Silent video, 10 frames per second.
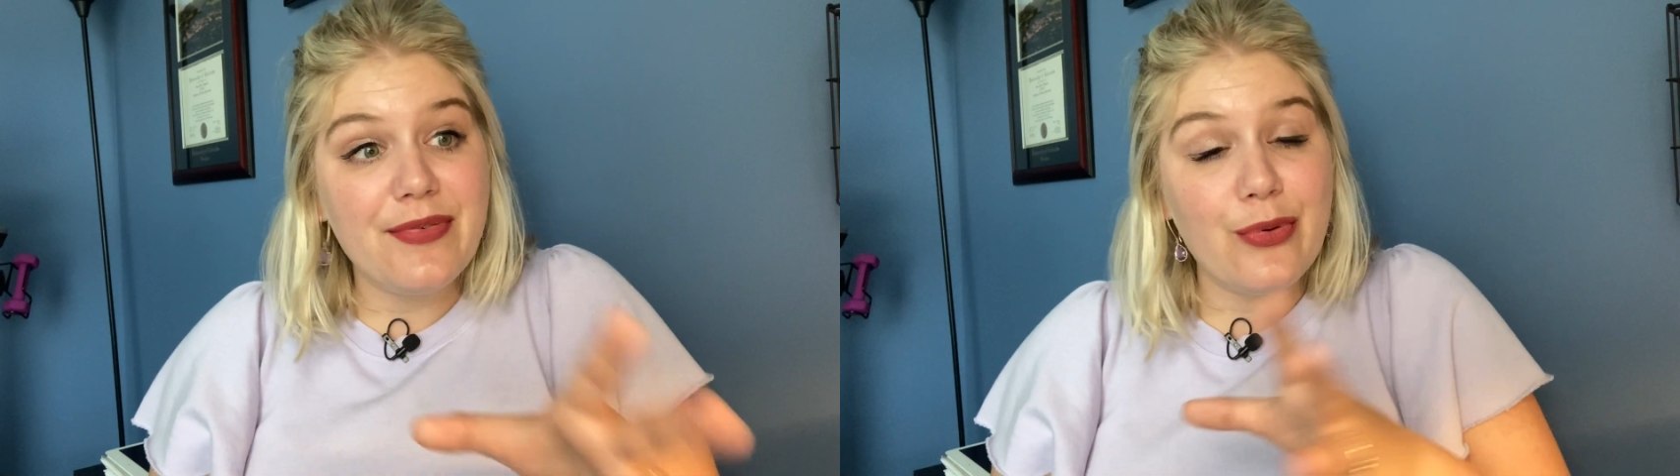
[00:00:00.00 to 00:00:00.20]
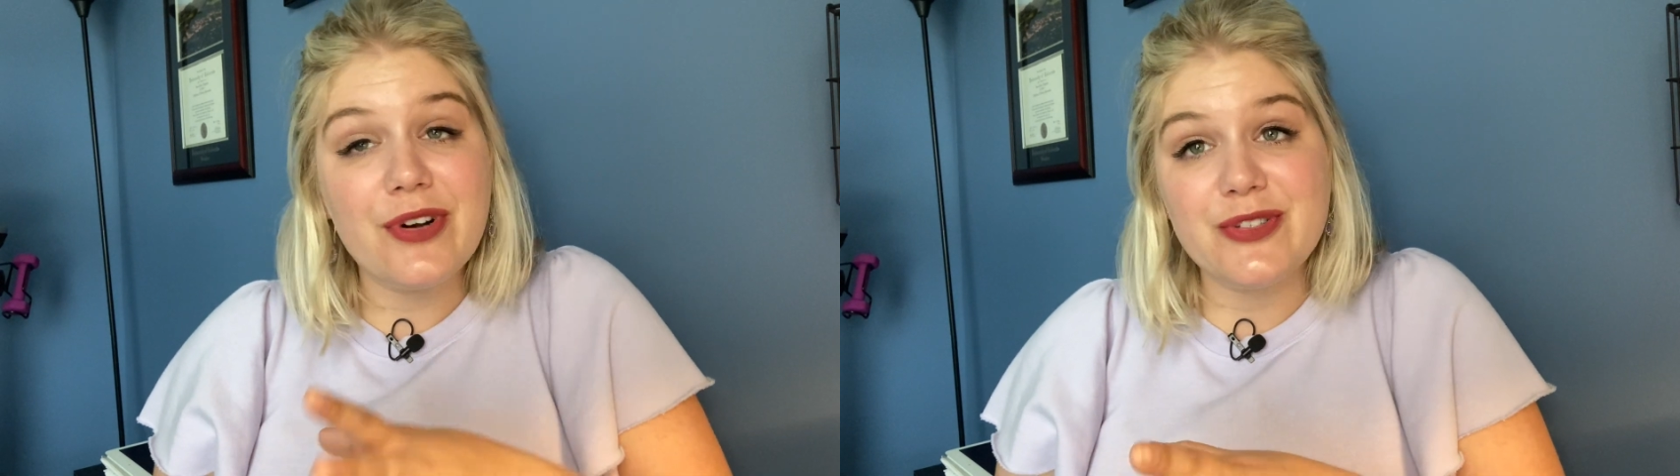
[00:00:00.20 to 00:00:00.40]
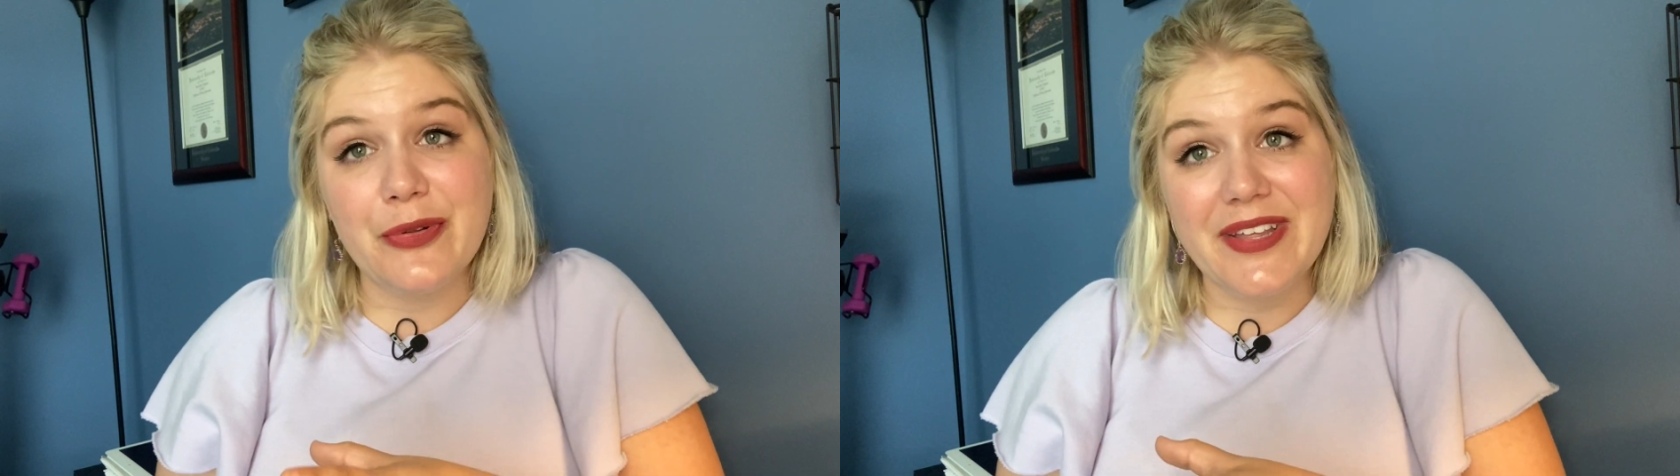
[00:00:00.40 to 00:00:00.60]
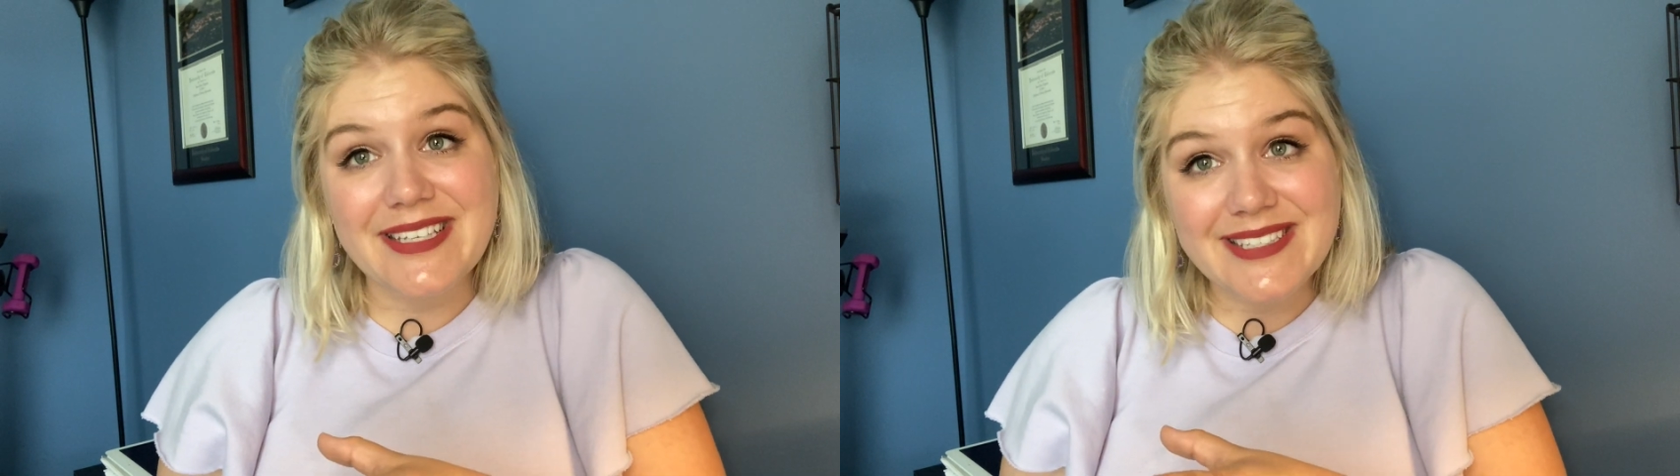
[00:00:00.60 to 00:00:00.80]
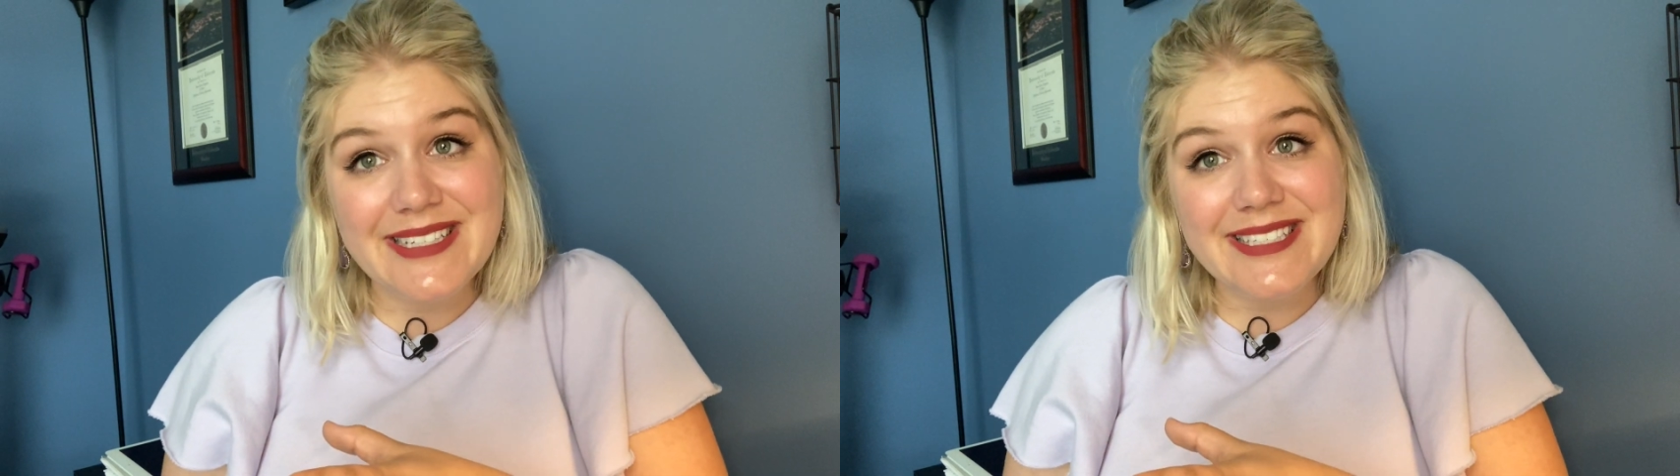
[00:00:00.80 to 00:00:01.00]
Florida is only
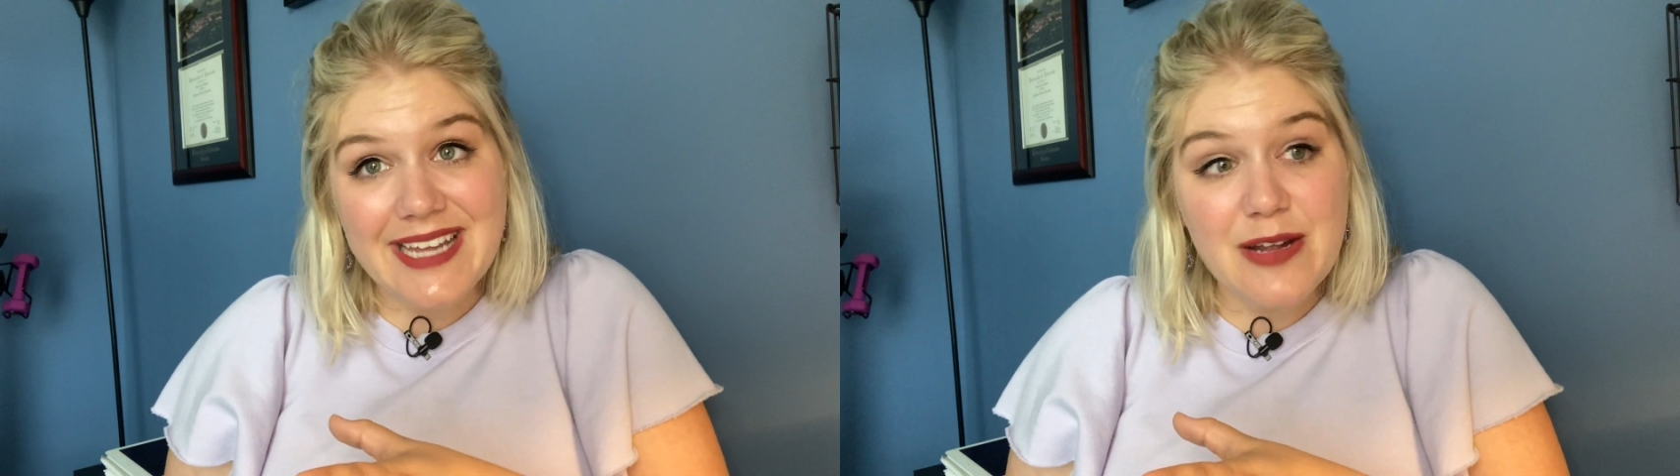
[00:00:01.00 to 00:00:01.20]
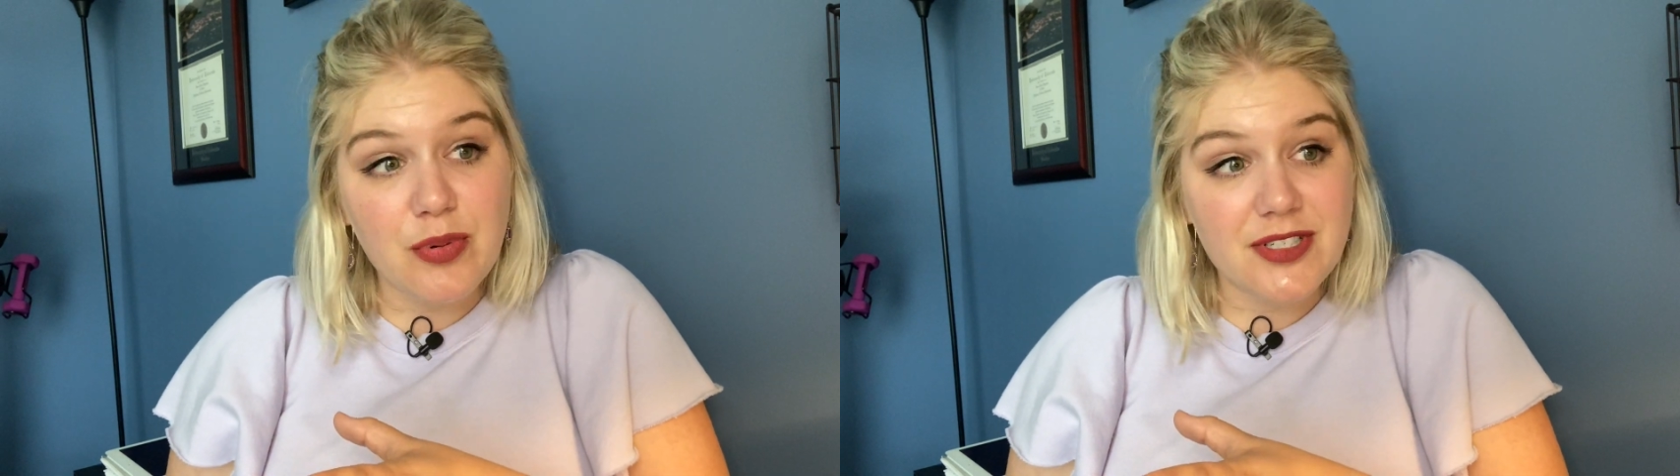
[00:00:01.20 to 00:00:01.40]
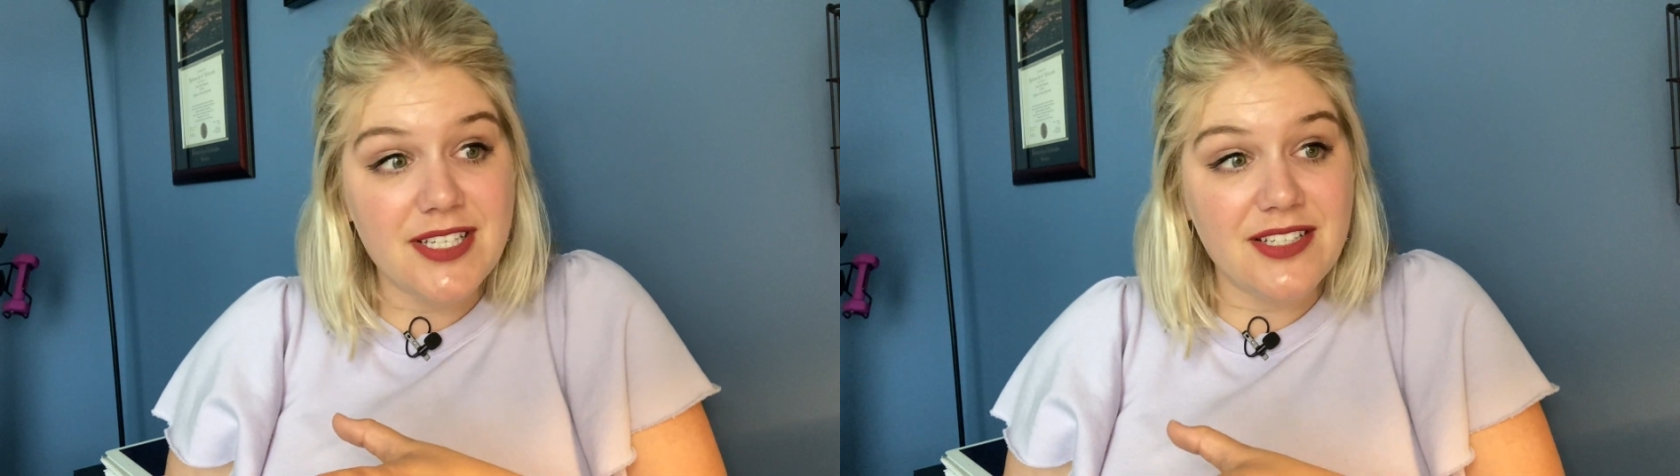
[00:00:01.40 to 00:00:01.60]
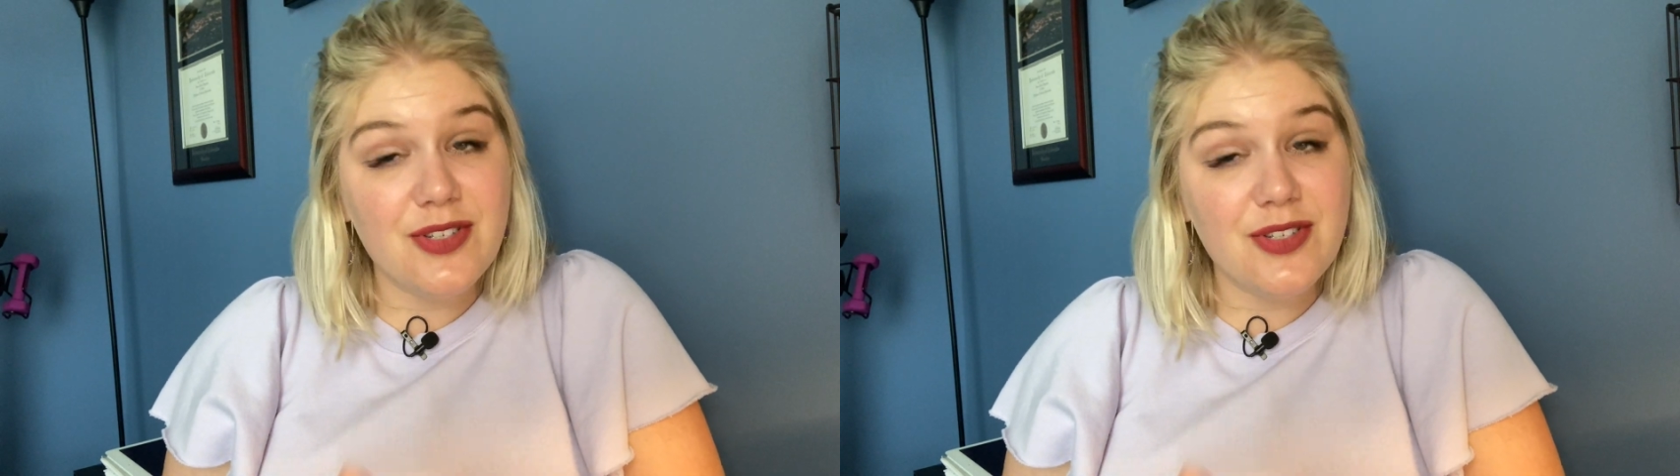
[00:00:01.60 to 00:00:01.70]
at 68%.